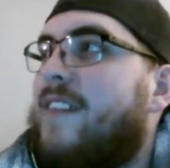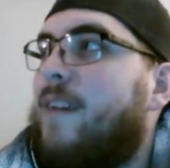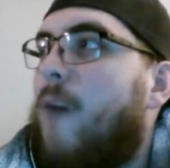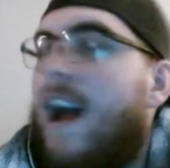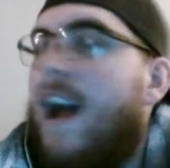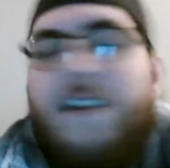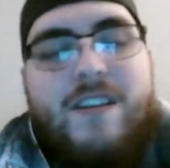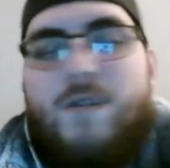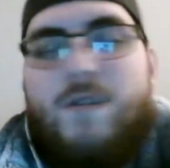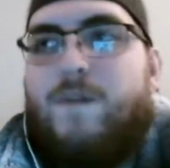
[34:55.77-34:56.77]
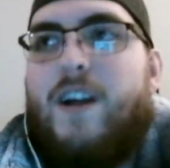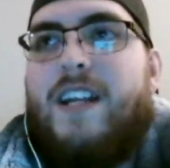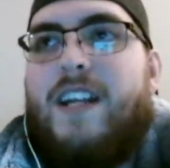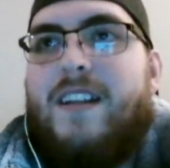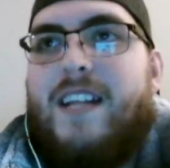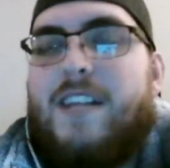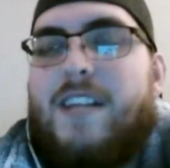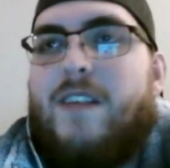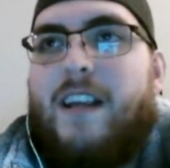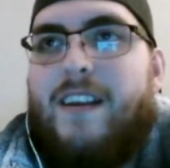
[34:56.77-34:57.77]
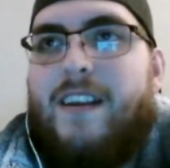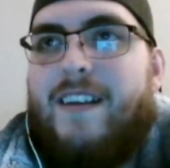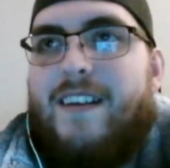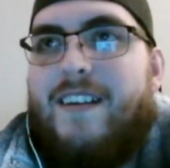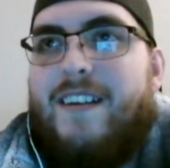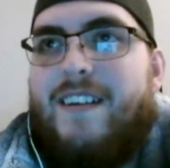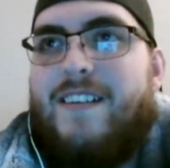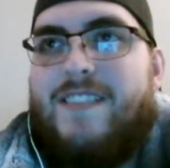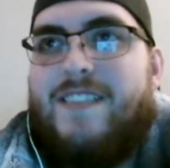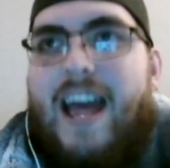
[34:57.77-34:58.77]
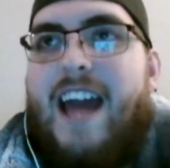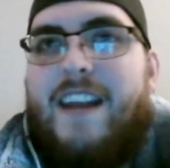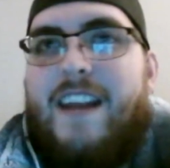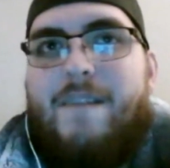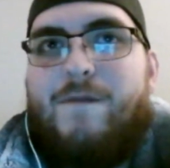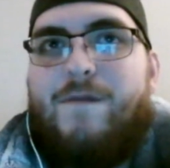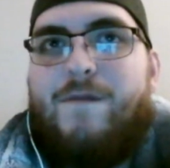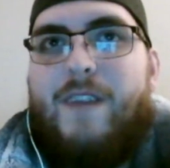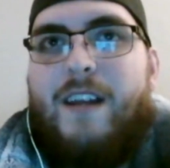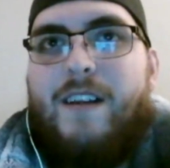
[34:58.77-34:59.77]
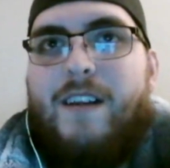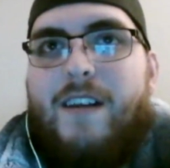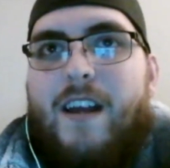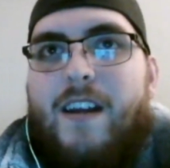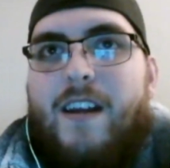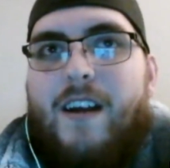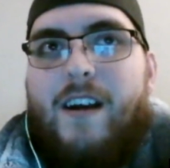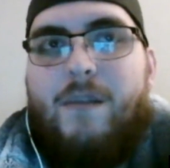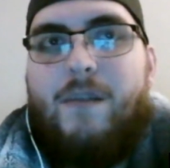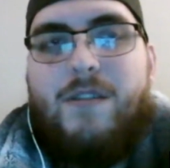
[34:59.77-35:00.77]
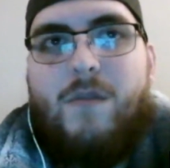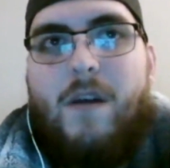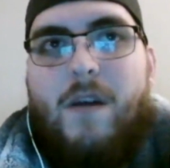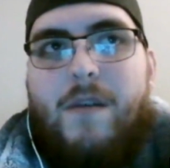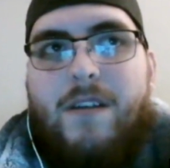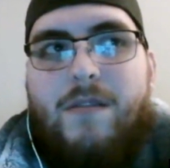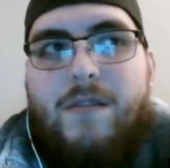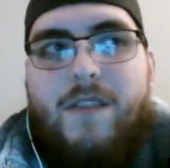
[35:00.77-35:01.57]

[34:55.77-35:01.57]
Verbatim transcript: like, wow, that's so fucking that's like sad and and and uh what's the word I want to use?